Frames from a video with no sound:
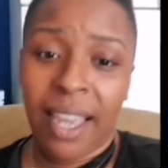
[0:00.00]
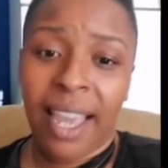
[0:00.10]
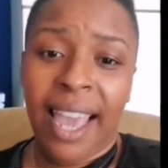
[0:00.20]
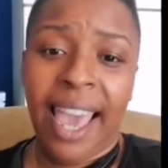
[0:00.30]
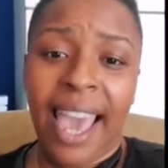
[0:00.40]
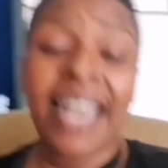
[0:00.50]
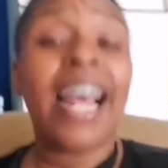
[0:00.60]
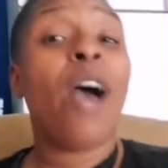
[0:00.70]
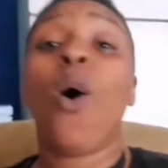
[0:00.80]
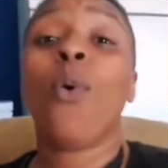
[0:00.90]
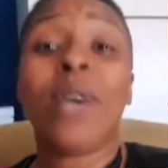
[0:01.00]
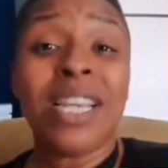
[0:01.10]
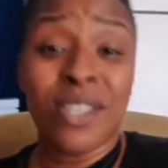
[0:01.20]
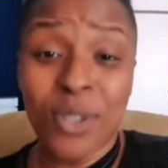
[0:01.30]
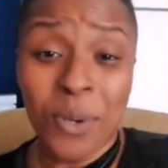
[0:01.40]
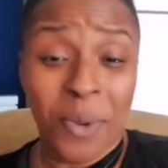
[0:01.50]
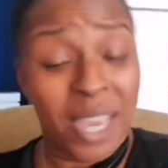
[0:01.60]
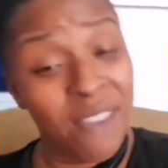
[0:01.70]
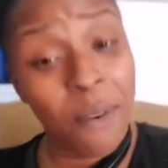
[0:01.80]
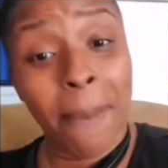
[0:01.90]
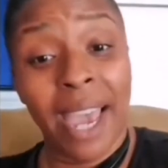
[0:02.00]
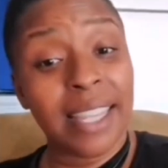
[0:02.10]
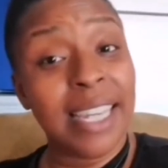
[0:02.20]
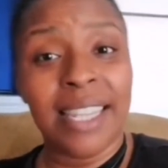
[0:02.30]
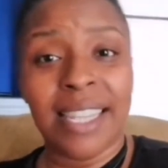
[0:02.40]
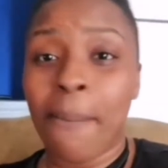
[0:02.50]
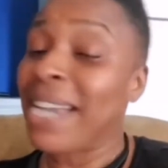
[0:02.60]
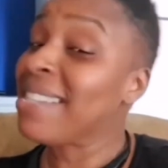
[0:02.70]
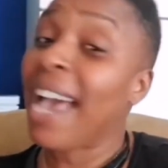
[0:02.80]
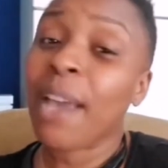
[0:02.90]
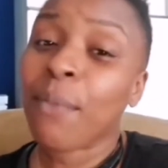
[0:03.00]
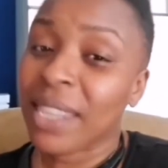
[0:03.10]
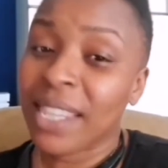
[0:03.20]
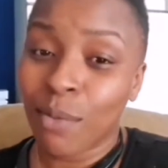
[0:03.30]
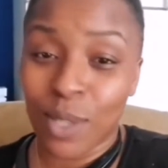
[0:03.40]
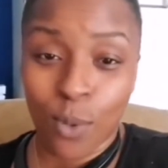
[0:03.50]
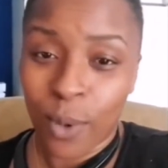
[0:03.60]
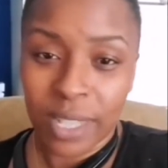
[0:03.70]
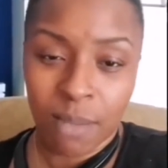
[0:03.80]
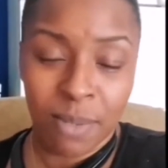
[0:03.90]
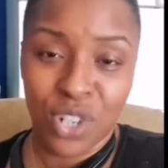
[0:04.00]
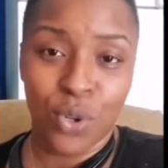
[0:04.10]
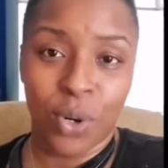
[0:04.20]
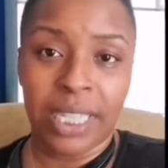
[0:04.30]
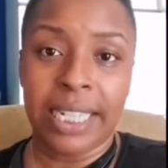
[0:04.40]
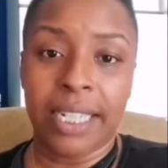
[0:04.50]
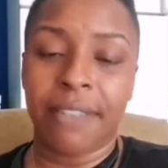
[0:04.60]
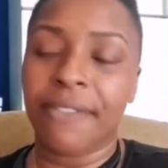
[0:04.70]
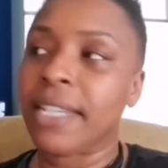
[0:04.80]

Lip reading: And I always knew, even back then, that my time with them was going to be short-lived.